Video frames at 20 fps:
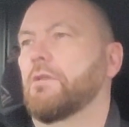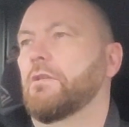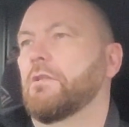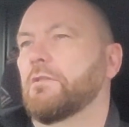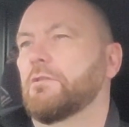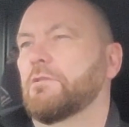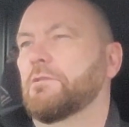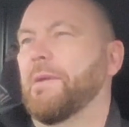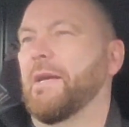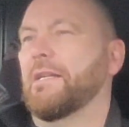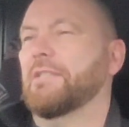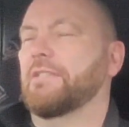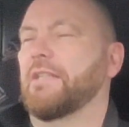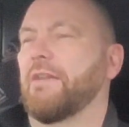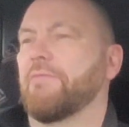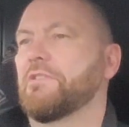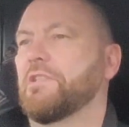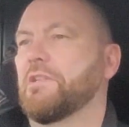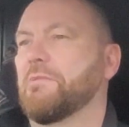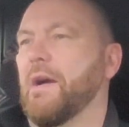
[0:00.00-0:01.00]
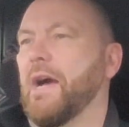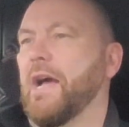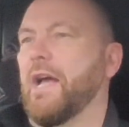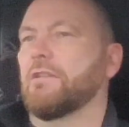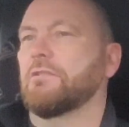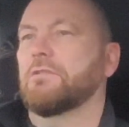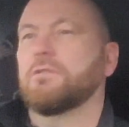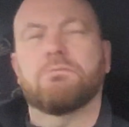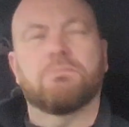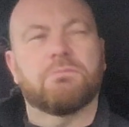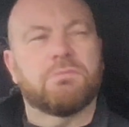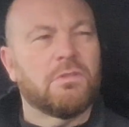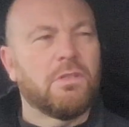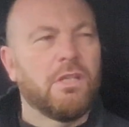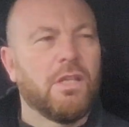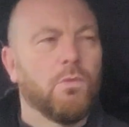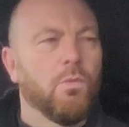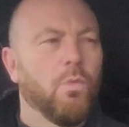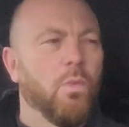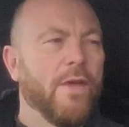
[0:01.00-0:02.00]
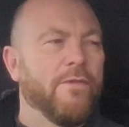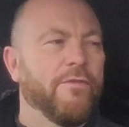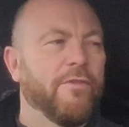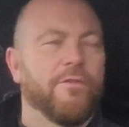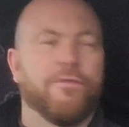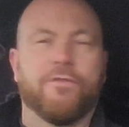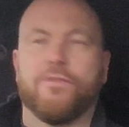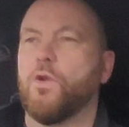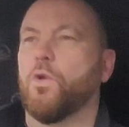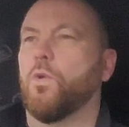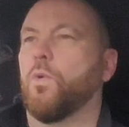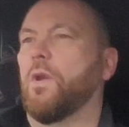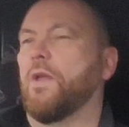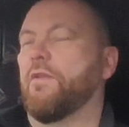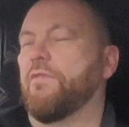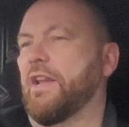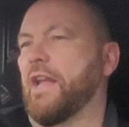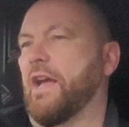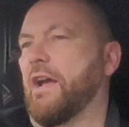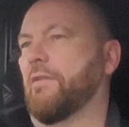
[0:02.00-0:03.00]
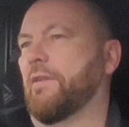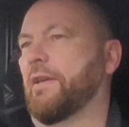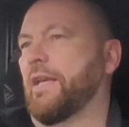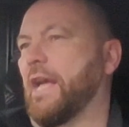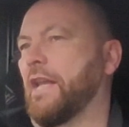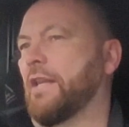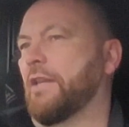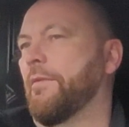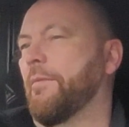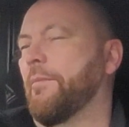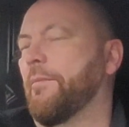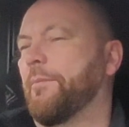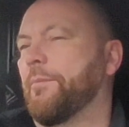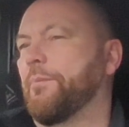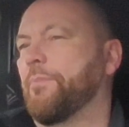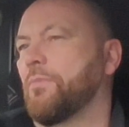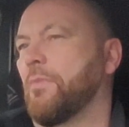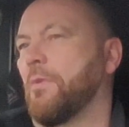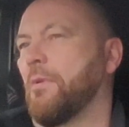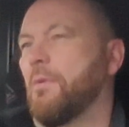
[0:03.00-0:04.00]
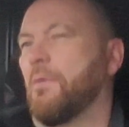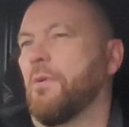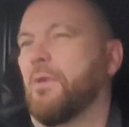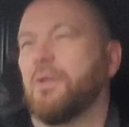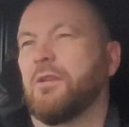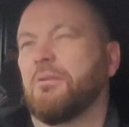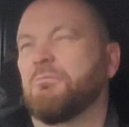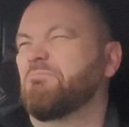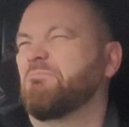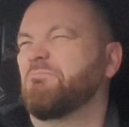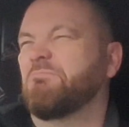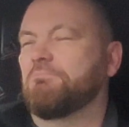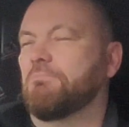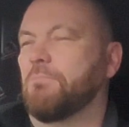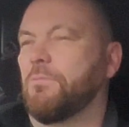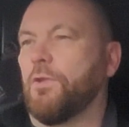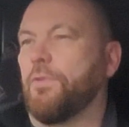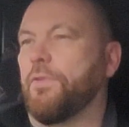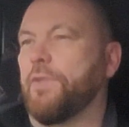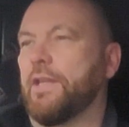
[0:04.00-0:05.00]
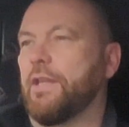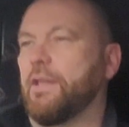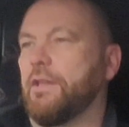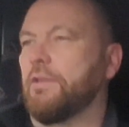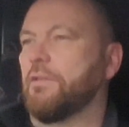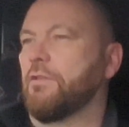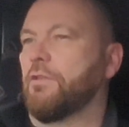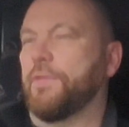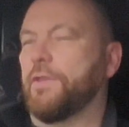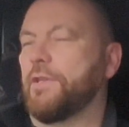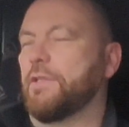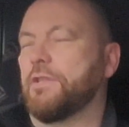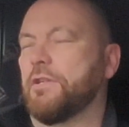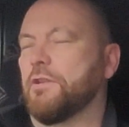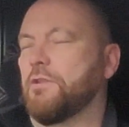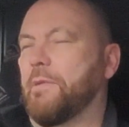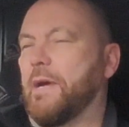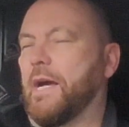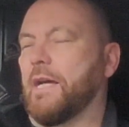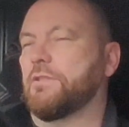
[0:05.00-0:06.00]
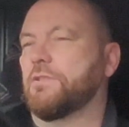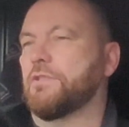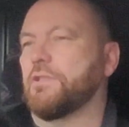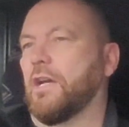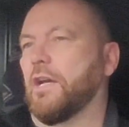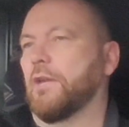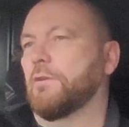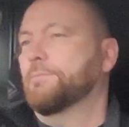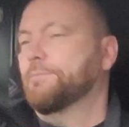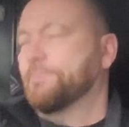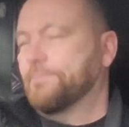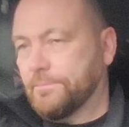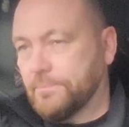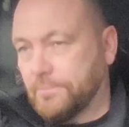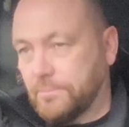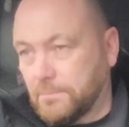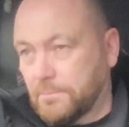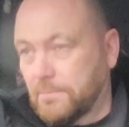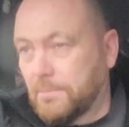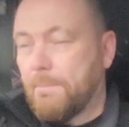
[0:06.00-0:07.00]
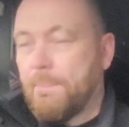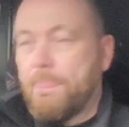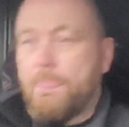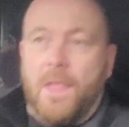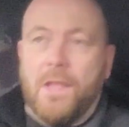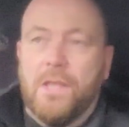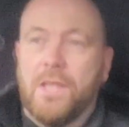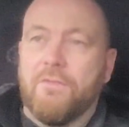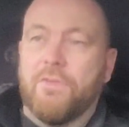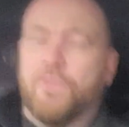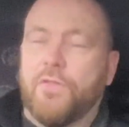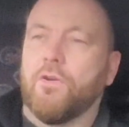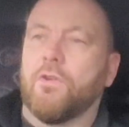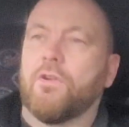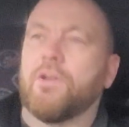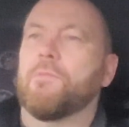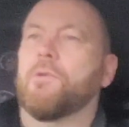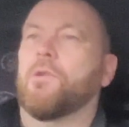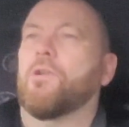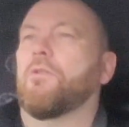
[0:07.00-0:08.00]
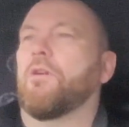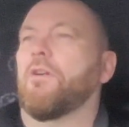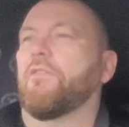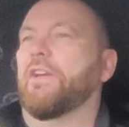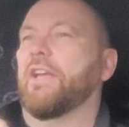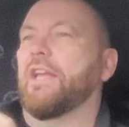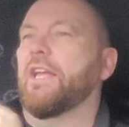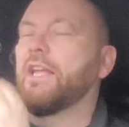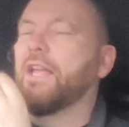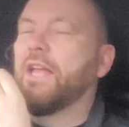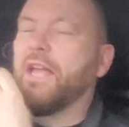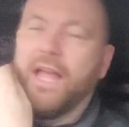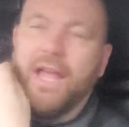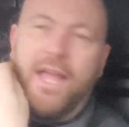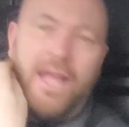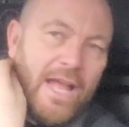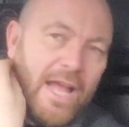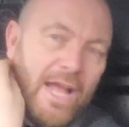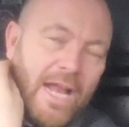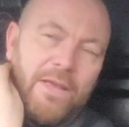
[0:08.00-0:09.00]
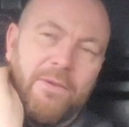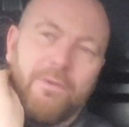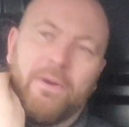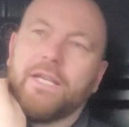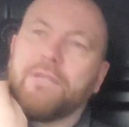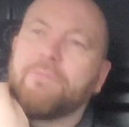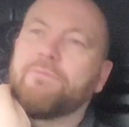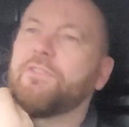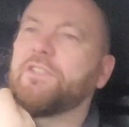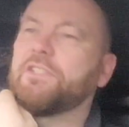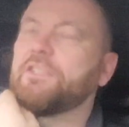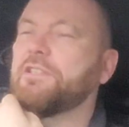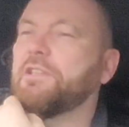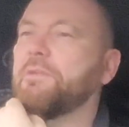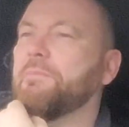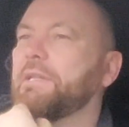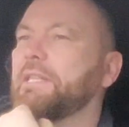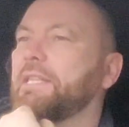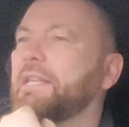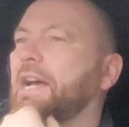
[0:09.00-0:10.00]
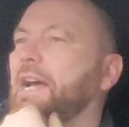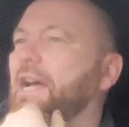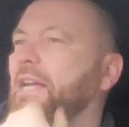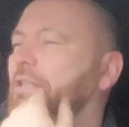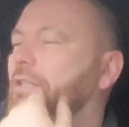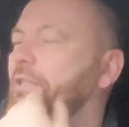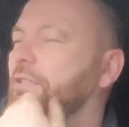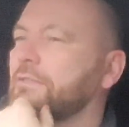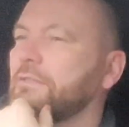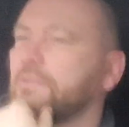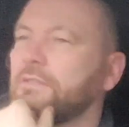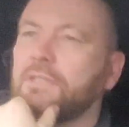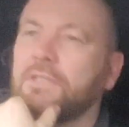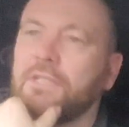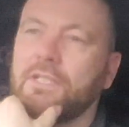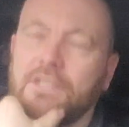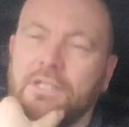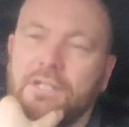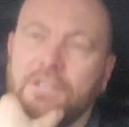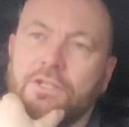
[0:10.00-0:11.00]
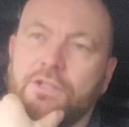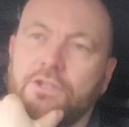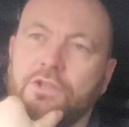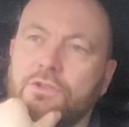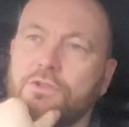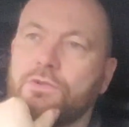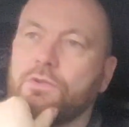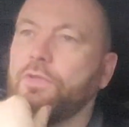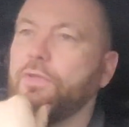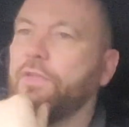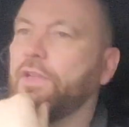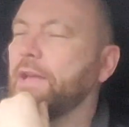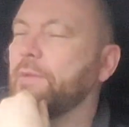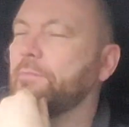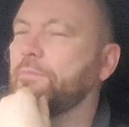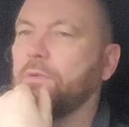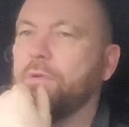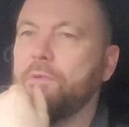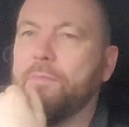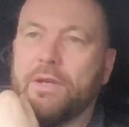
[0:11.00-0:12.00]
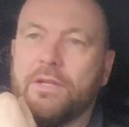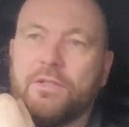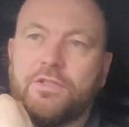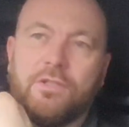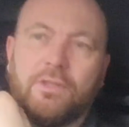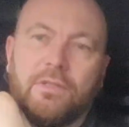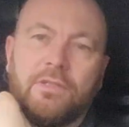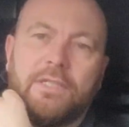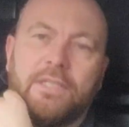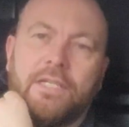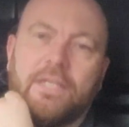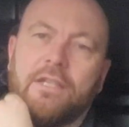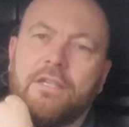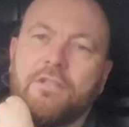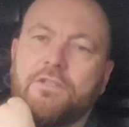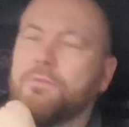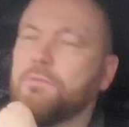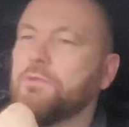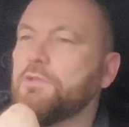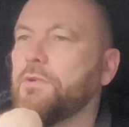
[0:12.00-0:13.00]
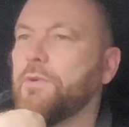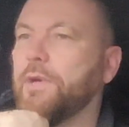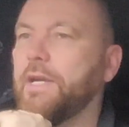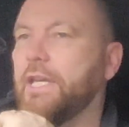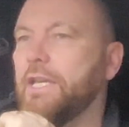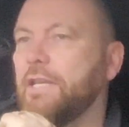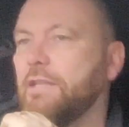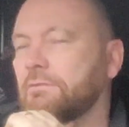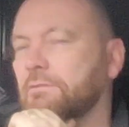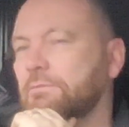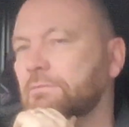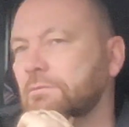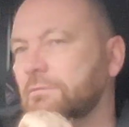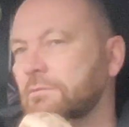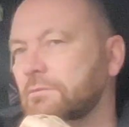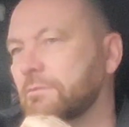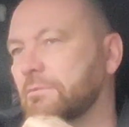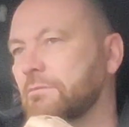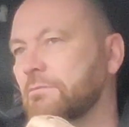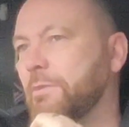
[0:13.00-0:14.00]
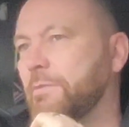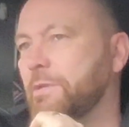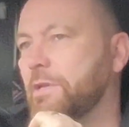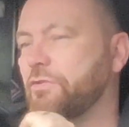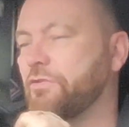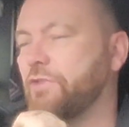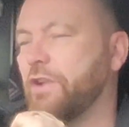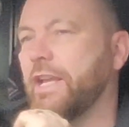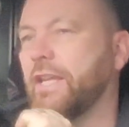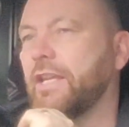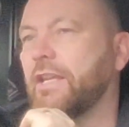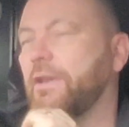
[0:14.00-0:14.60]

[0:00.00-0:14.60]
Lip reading: it's about 70 miles, a little whiff of fuel every now and again. Nothing too bad, so never thought any more of it. Anyway, visited my dad, usual thing, probably a bit of Sunday dinner, something to eat, maybe a drink,